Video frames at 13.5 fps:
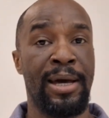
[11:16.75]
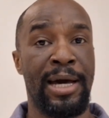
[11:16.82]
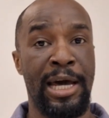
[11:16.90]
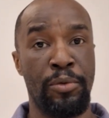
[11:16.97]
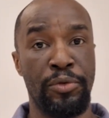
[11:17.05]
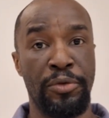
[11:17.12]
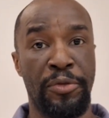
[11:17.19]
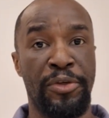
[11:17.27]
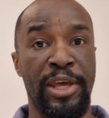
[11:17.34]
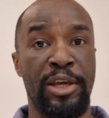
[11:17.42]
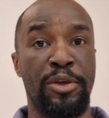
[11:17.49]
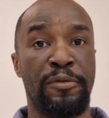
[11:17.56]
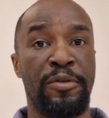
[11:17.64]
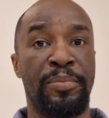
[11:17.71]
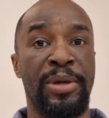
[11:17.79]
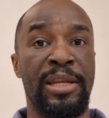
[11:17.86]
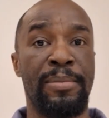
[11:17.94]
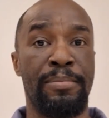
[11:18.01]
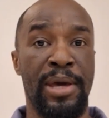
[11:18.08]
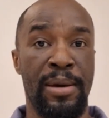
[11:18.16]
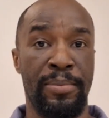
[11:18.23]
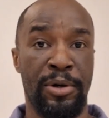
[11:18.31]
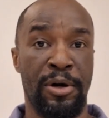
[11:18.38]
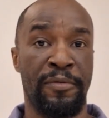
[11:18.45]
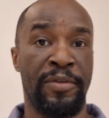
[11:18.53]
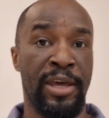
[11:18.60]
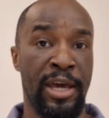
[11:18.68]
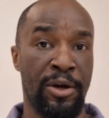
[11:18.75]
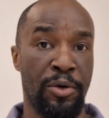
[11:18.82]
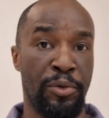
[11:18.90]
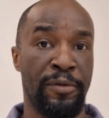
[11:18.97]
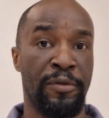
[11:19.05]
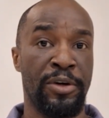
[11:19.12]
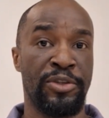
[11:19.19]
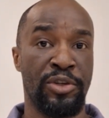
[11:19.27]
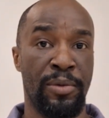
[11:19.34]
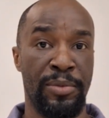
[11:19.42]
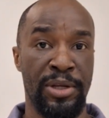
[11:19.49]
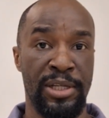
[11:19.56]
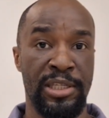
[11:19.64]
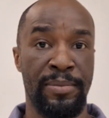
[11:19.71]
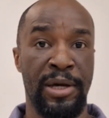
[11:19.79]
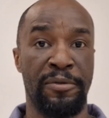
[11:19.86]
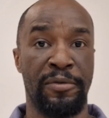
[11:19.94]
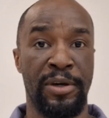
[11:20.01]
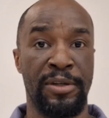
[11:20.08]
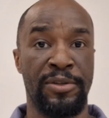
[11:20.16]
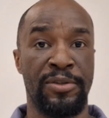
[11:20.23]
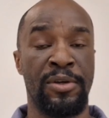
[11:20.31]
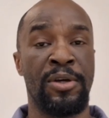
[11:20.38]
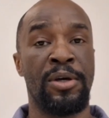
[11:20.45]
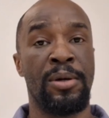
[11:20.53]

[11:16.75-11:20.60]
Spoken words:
I want to thank you for being a member of the Echoing Voice community, my friends.